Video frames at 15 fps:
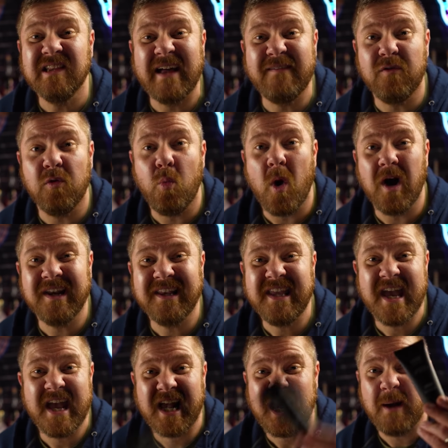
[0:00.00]
Level 1
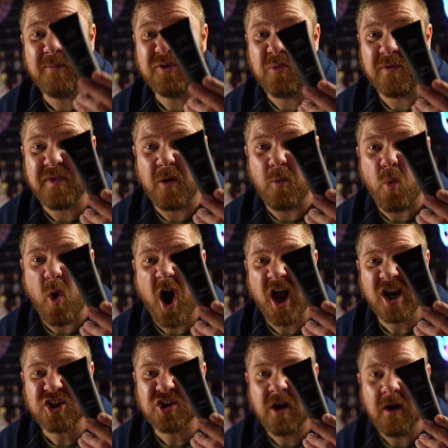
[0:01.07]
kit comes with a
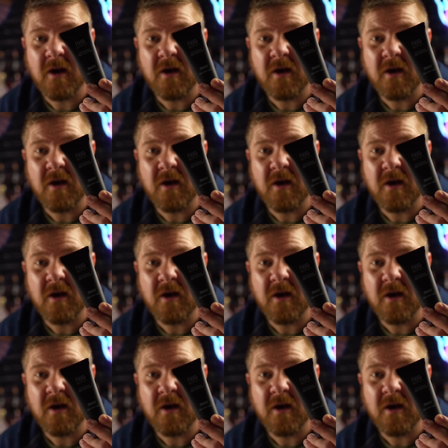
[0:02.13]
wash,